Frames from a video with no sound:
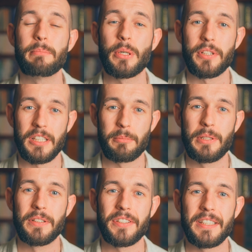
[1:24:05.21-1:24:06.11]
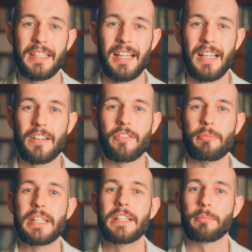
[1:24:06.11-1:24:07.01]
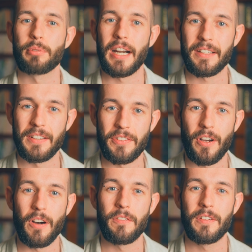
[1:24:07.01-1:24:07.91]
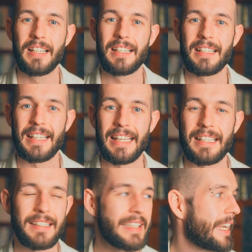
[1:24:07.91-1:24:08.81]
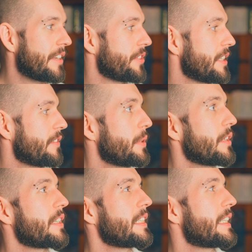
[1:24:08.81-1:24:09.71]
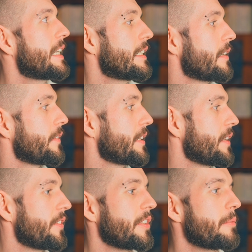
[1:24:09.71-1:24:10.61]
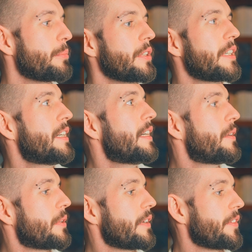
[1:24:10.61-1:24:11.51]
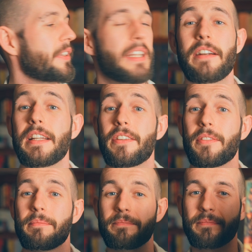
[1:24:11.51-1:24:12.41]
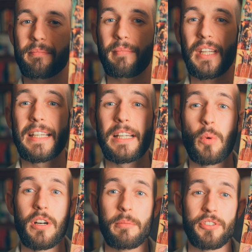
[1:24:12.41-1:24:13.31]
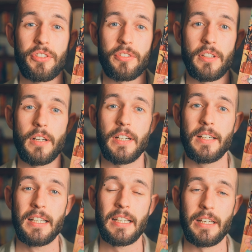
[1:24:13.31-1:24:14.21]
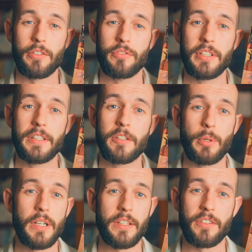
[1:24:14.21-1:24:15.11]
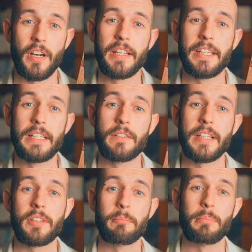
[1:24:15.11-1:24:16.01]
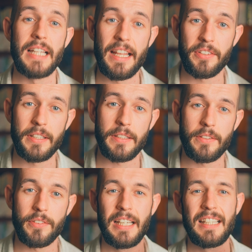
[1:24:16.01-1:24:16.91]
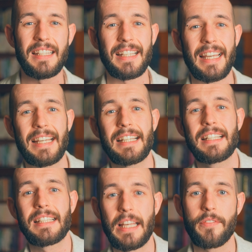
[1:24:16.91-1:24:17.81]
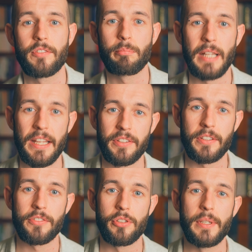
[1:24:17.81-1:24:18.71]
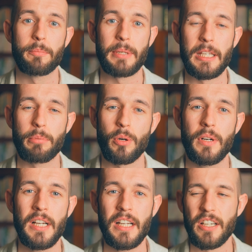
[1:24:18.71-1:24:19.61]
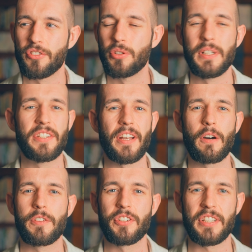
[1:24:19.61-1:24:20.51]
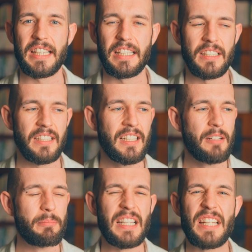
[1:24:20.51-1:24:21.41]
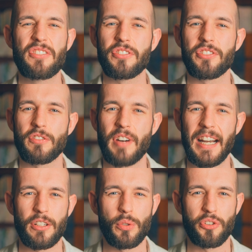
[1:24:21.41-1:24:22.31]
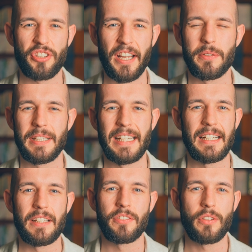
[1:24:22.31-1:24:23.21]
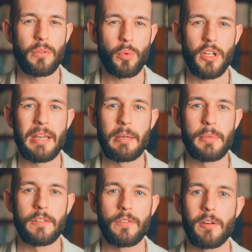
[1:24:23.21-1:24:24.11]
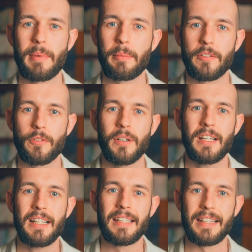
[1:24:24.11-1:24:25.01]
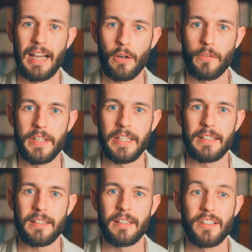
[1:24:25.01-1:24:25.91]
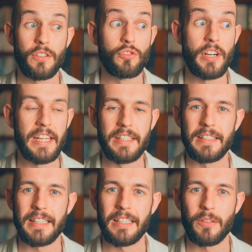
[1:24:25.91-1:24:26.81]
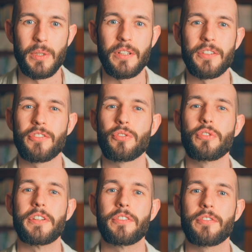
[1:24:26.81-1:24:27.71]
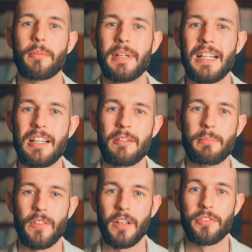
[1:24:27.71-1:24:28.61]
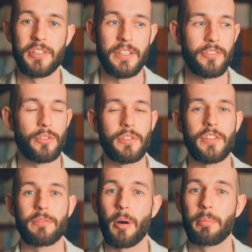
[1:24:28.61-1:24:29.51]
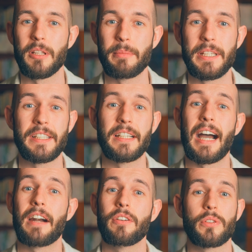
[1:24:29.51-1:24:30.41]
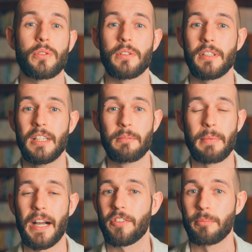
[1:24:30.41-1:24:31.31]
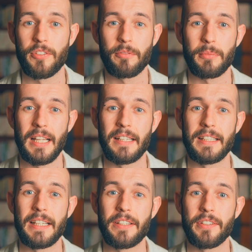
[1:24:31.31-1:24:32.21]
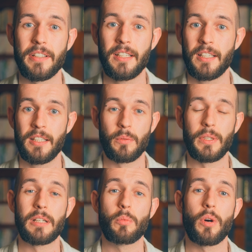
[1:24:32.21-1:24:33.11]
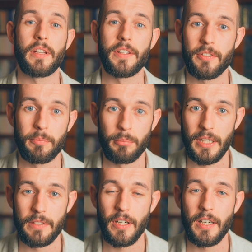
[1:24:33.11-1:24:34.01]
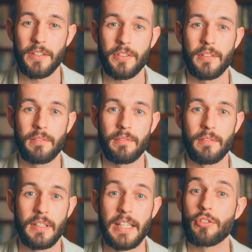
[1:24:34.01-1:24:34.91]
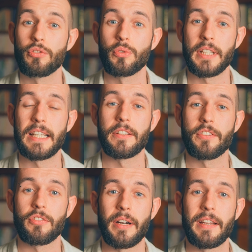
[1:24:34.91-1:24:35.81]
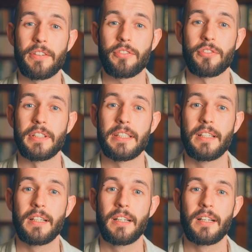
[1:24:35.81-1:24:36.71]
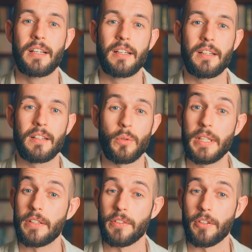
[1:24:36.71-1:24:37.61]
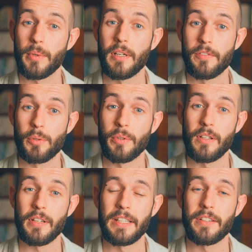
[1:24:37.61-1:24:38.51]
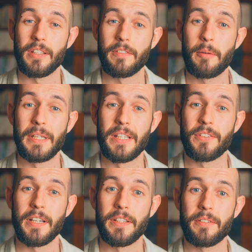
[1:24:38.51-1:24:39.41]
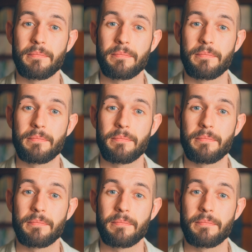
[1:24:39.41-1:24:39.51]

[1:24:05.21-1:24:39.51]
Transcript: in building community. For me, it's a practice of kingly energy. If we look again, I think this is the book. Where is it? There it is. King, Warrior, Magician, Lover. If you read this book, there's an idea of giving blessings. The king gives blessings to his people. A truly selfish king, a malicious, tyrannical shadow king is not what I'm aiming for. I'm aiming for the healthy king, the radiant king. We look at stories from mythology and stories from popular media. Aragorn, Maximus from Gladiator, William Wallace, Braveheart. Literal kings throughout history. Queens as well, if you want to look into the feminine side.